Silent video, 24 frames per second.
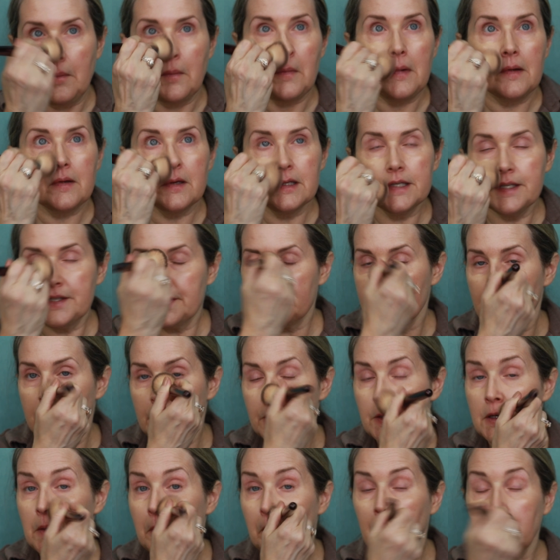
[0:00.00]
going to say you
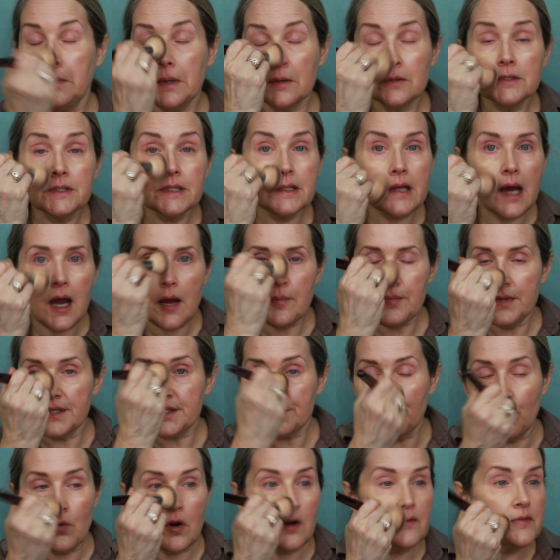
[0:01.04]
can build it up. It's
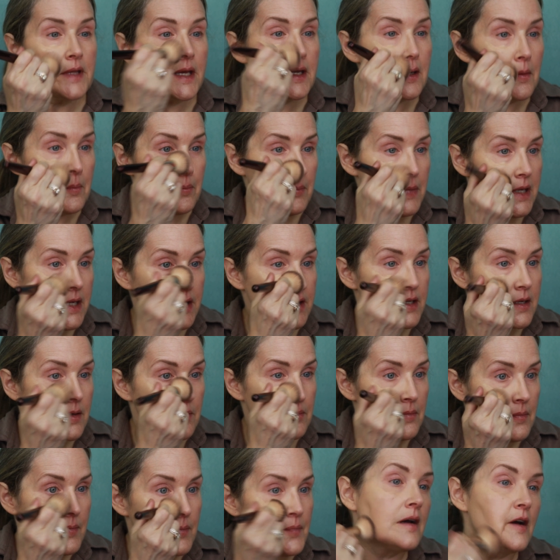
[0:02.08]
more of like a medium
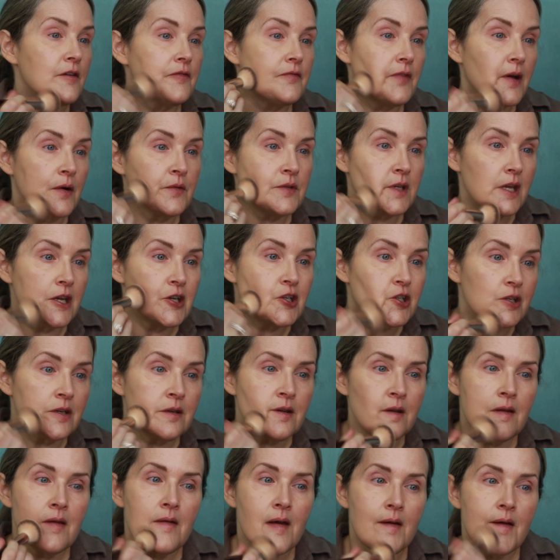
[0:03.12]
foundation.
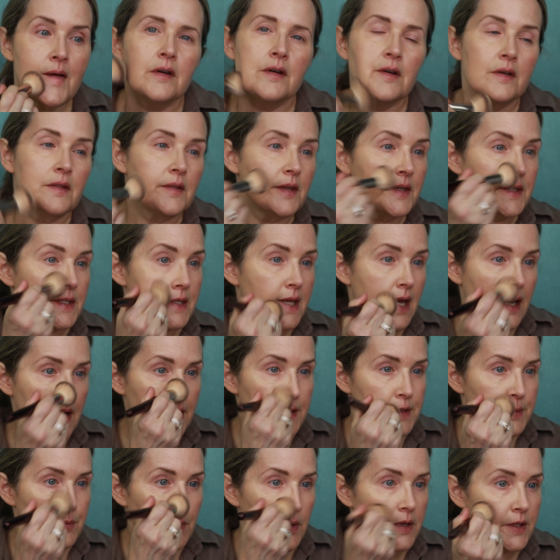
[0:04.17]

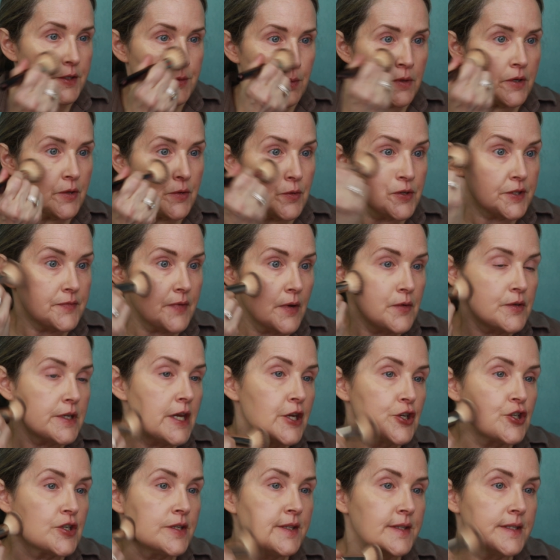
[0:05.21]
It's one of those
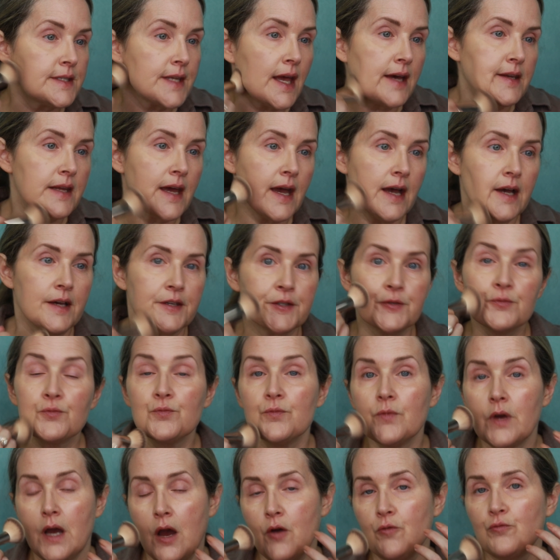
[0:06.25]
foundations that has
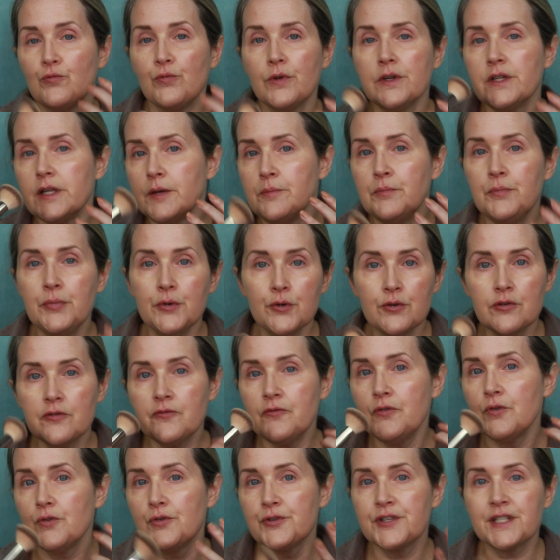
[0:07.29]
really
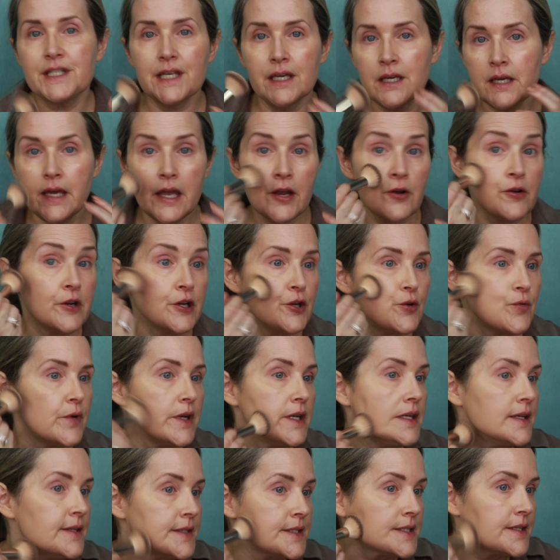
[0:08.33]
beautiful skincare
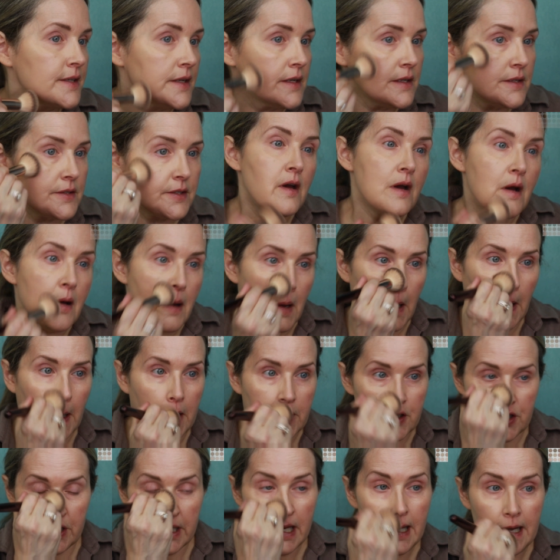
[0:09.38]
ingredients in it.
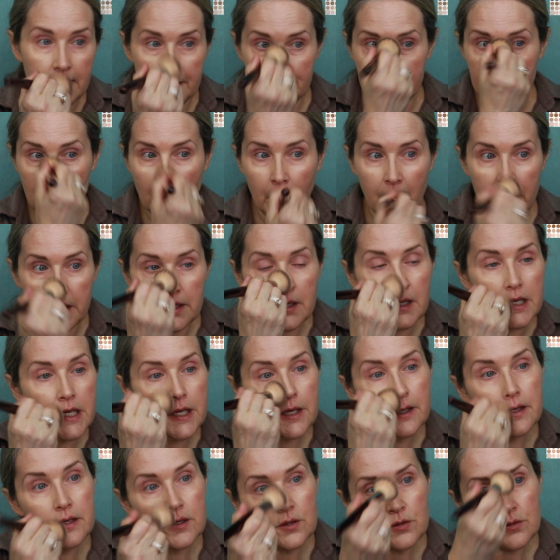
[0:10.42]
She has quite a
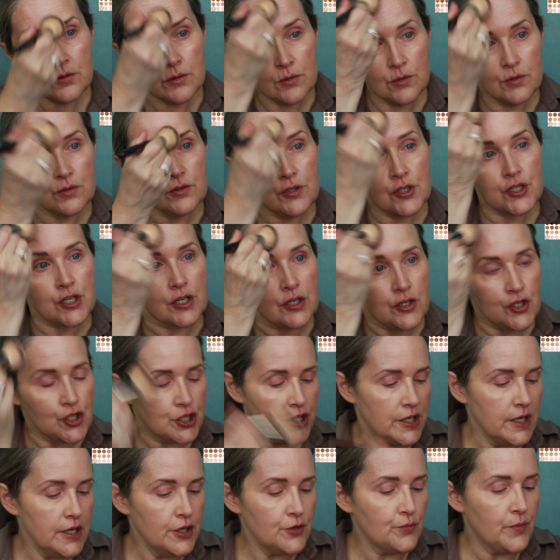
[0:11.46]
huge
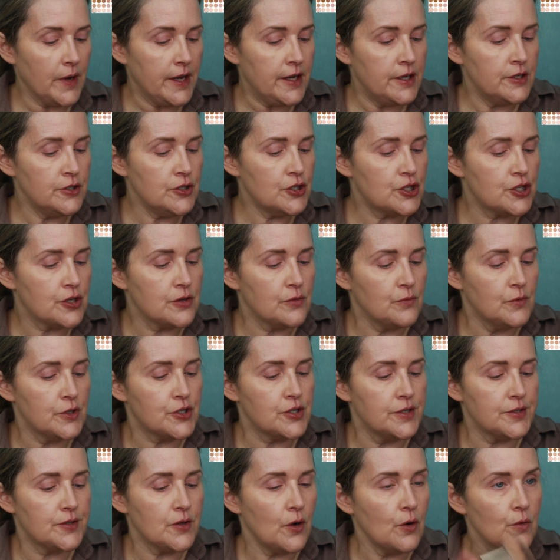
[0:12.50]
shade range, which
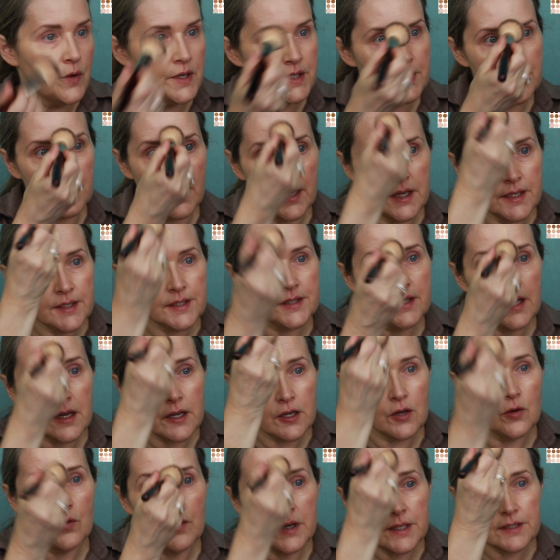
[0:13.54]
is always nice. I
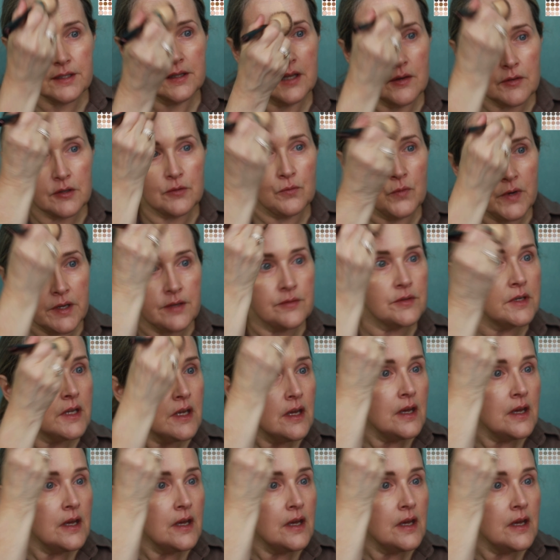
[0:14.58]
always love it when